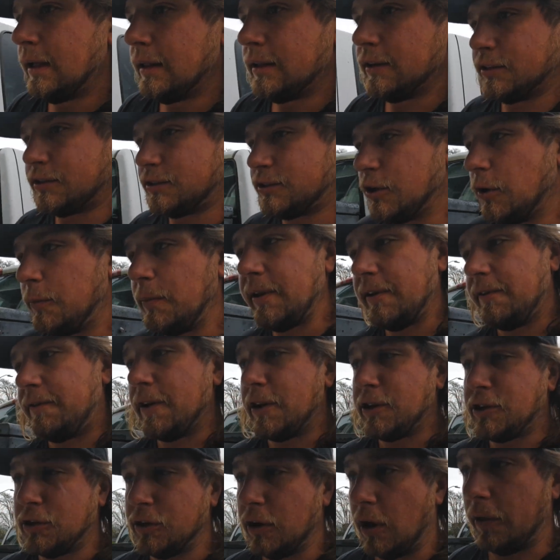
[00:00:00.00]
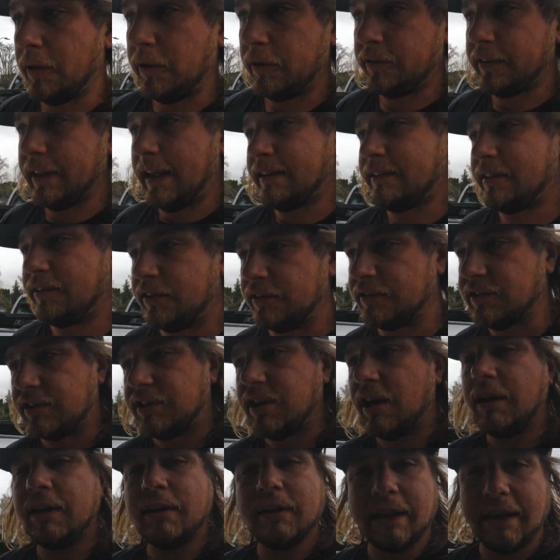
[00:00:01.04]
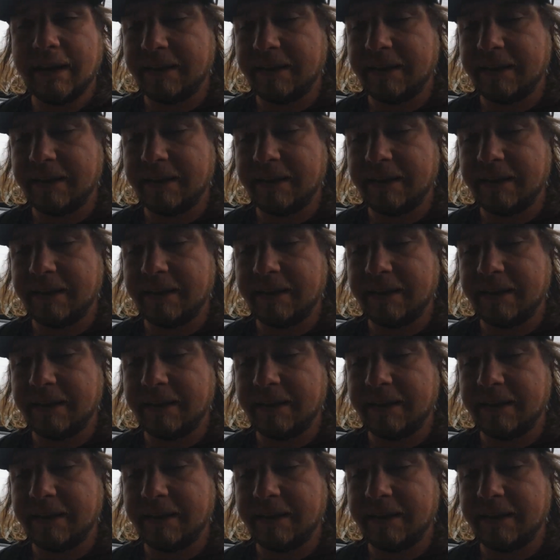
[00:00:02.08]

There's so many fish in all those lakes and there's a ton of